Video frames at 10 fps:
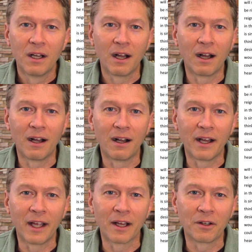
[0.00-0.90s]

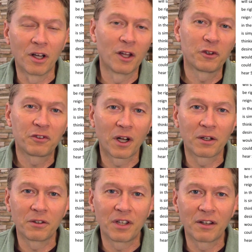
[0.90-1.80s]
And all the
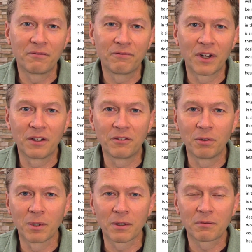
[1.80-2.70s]
starters had friends who
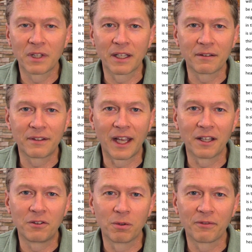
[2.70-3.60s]
were like
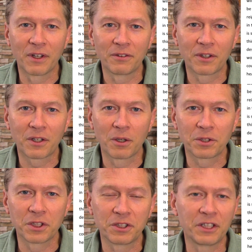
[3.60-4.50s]
dads who were friends of the
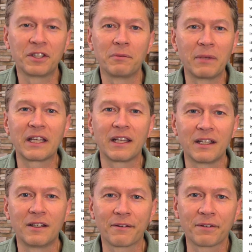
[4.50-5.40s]
coaches. It didn't make any
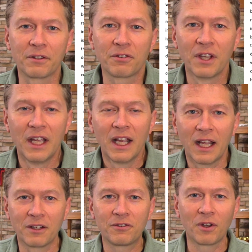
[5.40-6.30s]
difference.
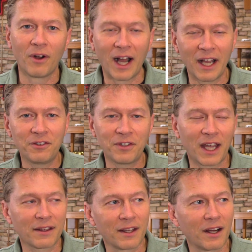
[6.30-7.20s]
And so I
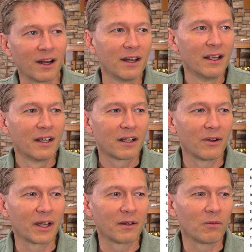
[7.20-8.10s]
sat there
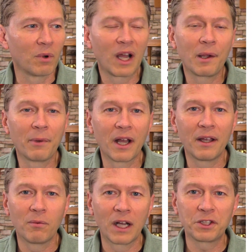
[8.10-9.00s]
going,
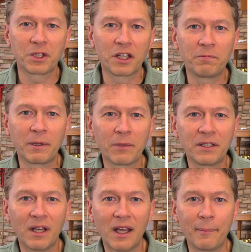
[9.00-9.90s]
why should I spend my
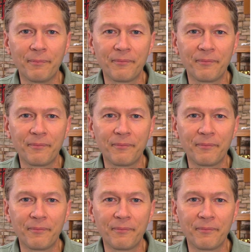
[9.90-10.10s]
time?